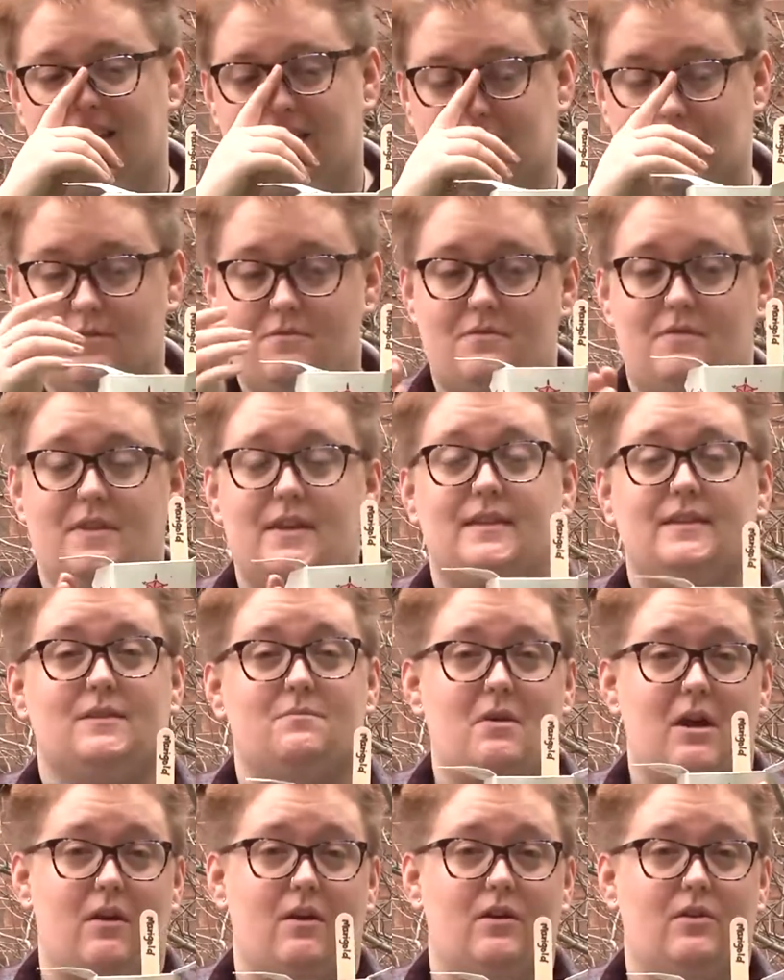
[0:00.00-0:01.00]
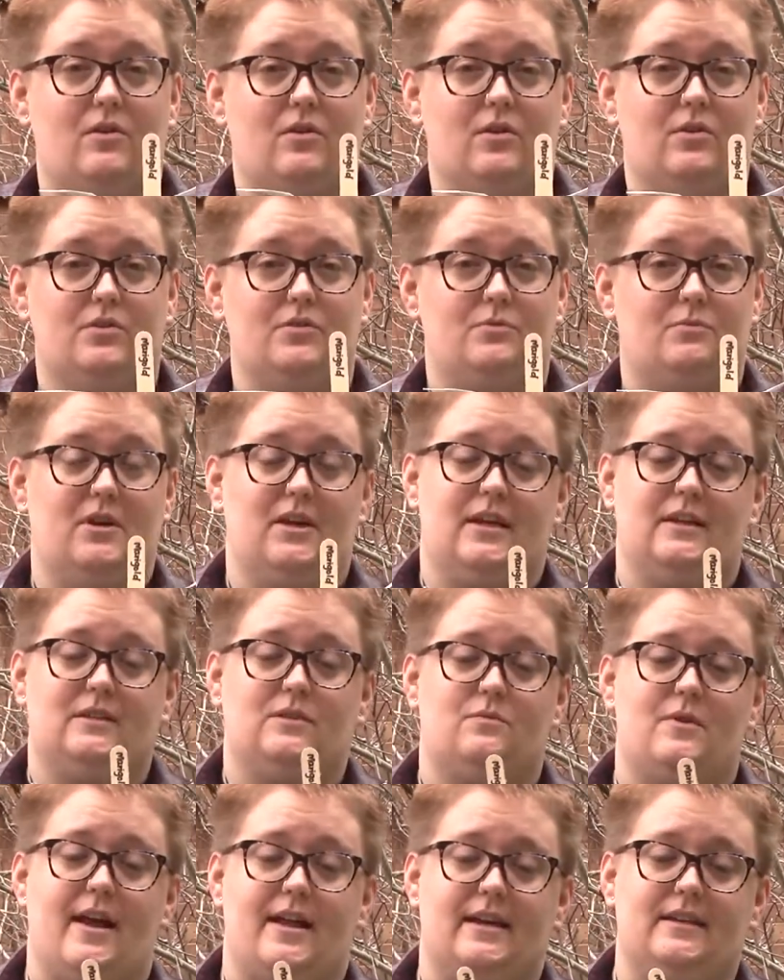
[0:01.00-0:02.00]
So this marigold, when
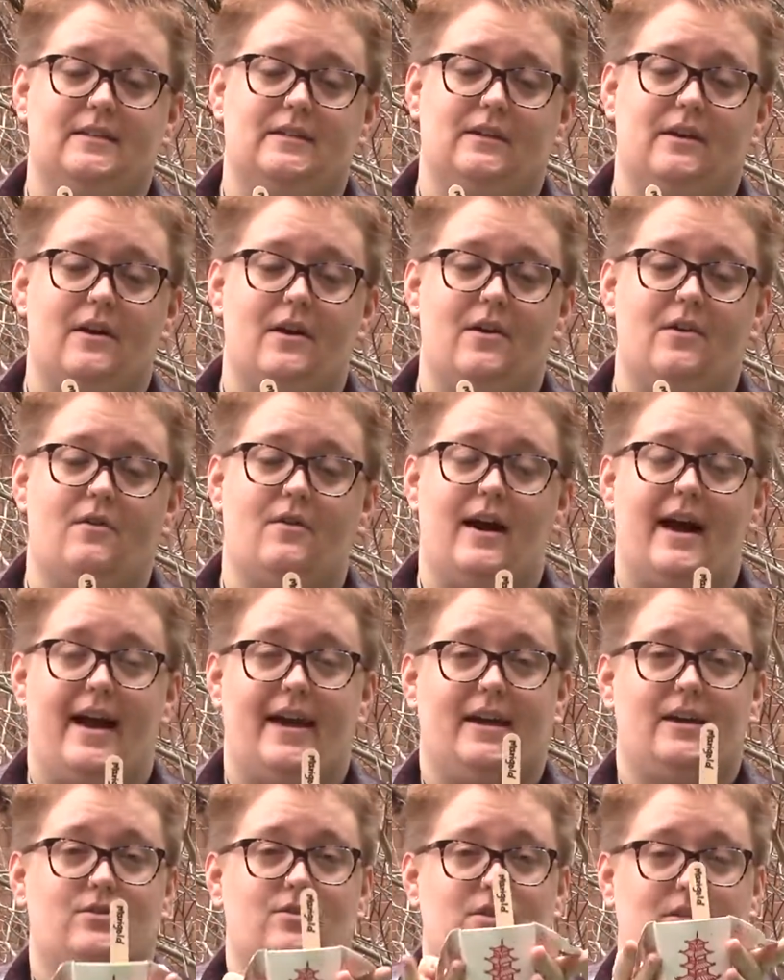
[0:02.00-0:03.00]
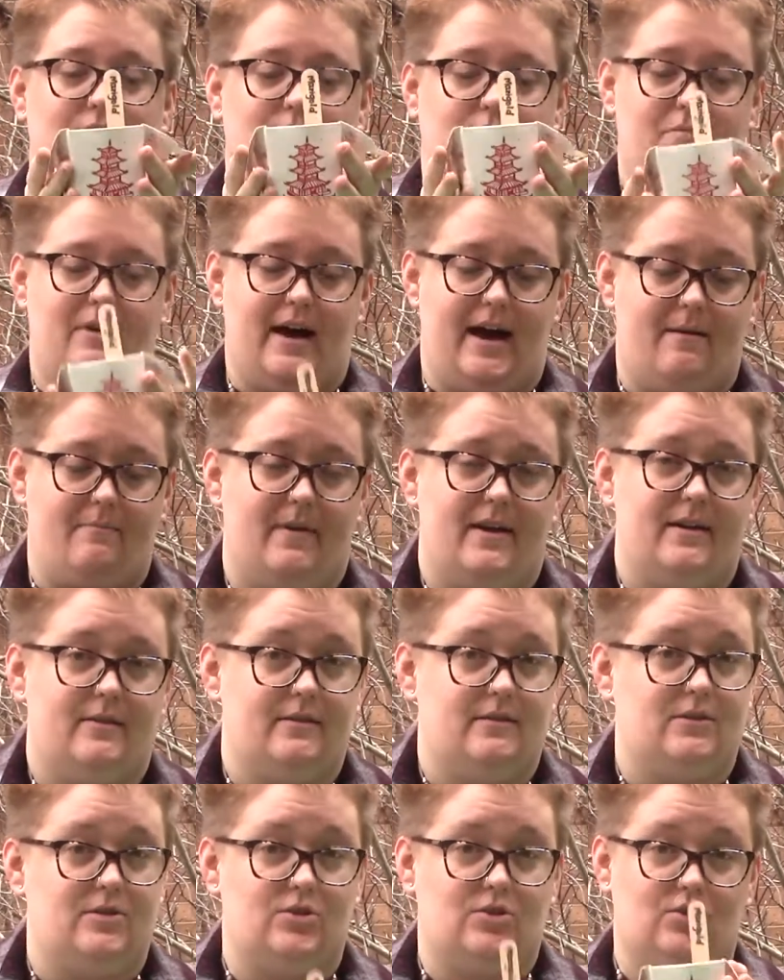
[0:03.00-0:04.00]
it's ready to go, I can just pop
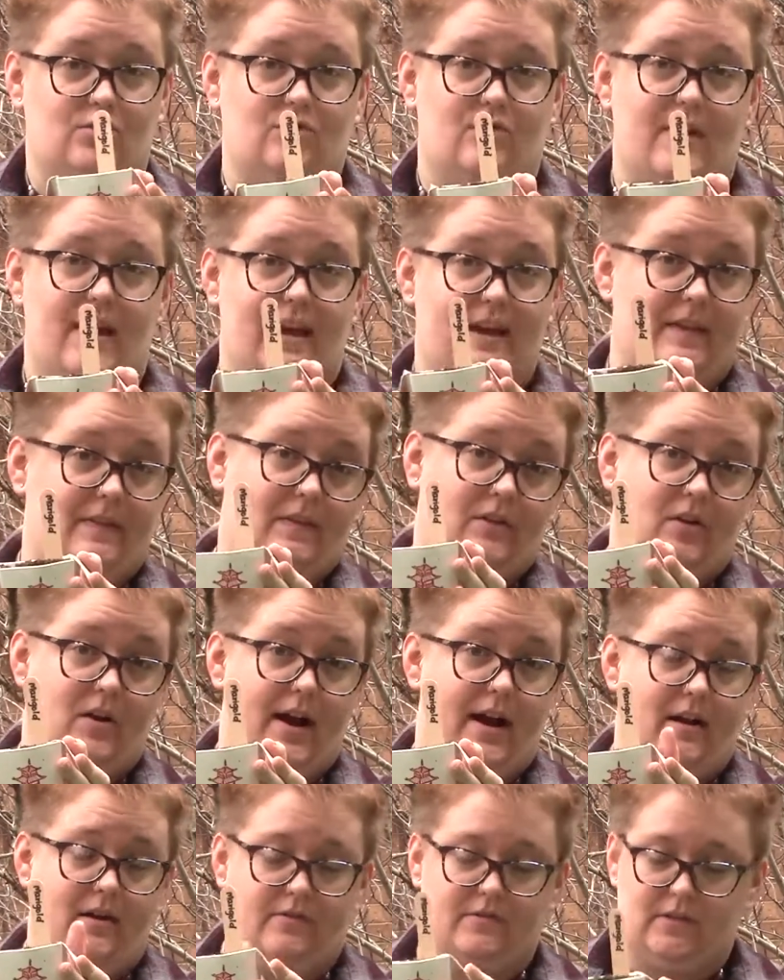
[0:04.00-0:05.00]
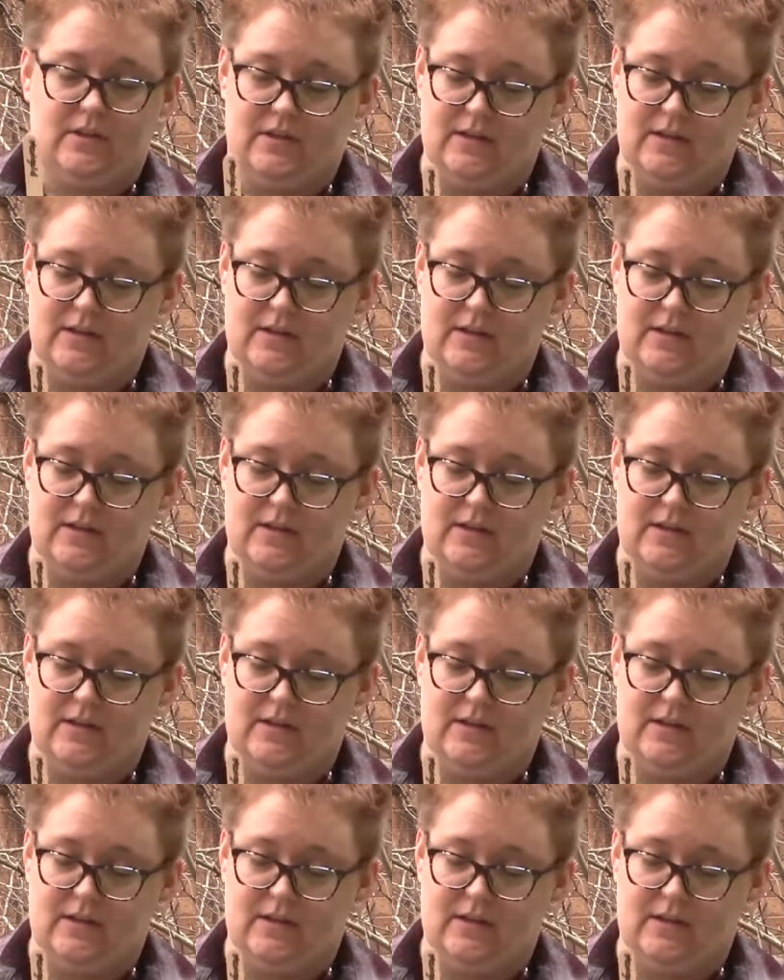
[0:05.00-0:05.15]
it straight in the ground.